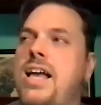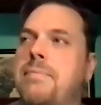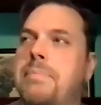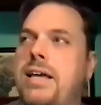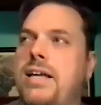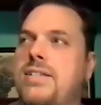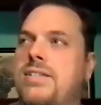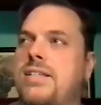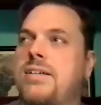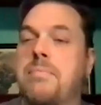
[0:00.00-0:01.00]

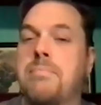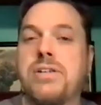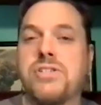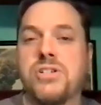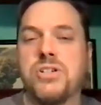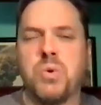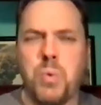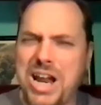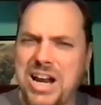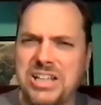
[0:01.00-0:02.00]
Because Buster,
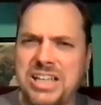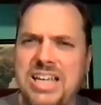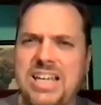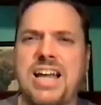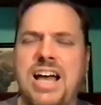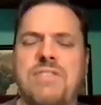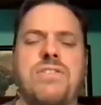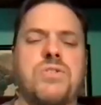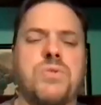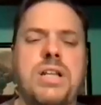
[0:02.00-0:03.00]
weirdly enough,
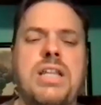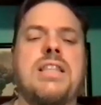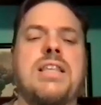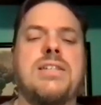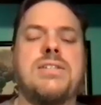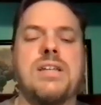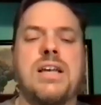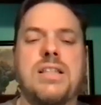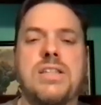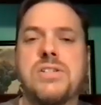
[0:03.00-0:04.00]
is treating this
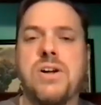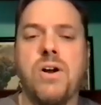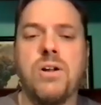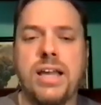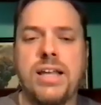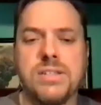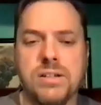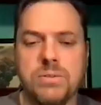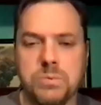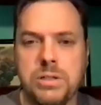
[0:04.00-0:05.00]
car like it's
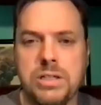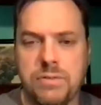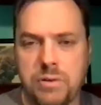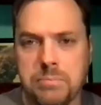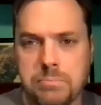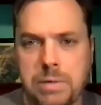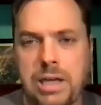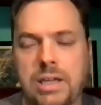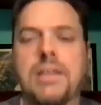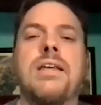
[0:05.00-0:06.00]
a real living
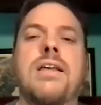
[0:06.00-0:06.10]
being.